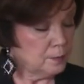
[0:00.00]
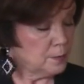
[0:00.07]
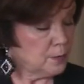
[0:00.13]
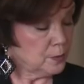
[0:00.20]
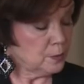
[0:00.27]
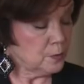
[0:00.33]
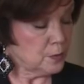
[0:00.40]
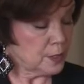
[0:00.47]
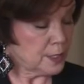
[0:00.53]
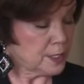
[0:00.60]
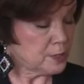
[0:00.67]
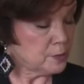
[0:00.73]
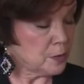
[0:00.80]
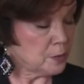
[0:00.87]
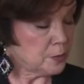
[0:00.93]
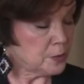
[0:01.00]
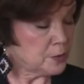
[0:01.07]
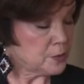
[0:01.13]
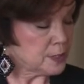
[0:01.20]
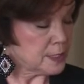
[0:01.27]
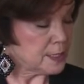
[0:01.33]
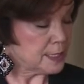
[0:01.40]
the gizmo we're
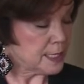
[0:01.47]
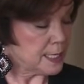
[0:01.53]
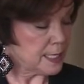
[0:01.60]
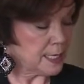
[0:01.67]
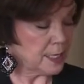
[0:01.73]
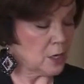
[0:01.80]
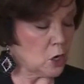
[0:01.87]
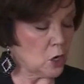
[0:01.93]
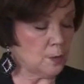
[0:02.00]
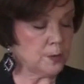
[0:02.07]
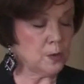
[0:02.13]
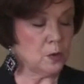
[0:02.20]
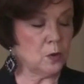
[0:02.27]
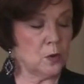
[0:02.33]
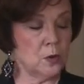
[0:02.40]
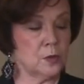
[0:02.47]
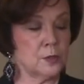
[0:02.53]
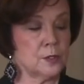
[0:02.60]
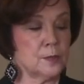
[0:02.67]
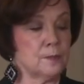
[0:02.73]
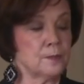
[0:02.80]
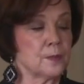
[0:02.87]
used to seeing, open
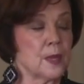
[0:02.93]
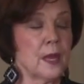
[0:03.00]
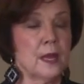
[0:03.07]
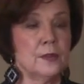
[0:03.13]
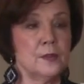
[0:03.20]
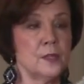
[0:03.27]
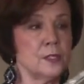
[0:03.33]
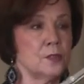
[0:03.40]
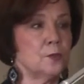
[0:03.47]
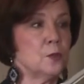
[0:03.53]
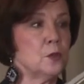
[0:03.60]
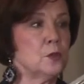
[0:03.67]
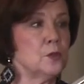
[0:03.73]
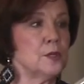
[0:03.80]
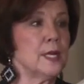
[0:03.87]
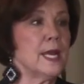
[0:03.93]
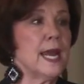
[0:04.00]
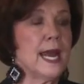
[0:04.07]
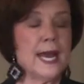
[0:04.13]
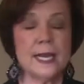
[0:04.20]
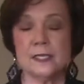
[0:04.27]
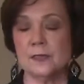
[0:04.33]
holes. This flute
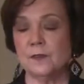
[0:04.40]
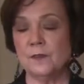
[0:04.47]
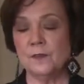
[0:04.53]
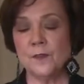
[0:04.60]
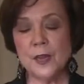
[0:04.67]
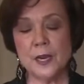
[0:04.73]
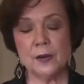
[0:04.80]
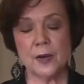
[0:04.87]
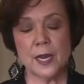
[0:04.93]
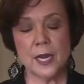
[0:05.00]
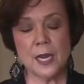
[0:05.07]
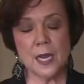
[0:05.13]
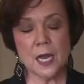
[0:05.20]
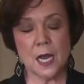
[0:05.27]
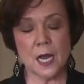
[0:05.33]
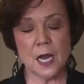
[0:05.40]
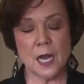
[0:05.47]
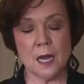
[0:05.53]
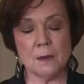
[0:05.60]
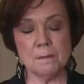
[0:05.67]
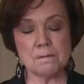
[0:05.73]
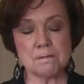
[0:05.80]
has a very,
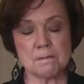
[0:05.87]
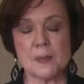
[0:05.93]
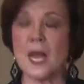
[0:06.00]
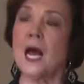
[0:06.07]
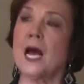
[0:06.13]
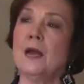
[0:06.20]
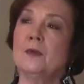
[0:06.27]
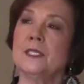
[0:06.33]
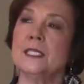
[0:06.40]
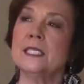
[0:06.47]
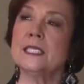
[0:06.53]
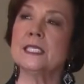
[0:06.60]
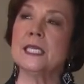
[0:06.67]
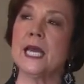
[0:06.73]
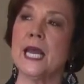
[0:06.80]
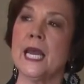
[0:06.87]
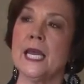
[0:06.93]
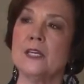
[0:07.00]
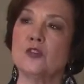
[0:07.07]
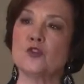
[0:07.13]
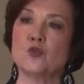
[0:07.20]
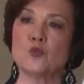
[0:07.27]
I would
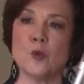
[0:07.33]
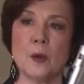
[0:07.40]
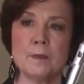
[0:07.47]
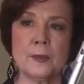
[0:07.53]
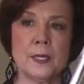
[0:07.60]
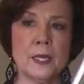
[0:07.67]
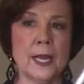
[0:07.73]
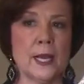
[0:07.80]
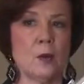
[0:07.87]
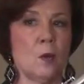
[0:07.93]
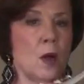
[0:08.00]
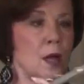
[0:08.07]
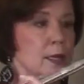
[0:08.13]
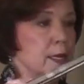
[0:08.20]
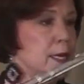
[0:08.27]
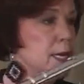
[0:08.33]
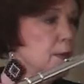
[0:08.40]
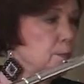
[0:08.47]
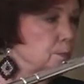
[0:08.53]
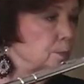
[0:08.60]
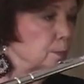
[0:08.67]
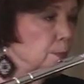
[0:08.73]
say, trumpet-like quality.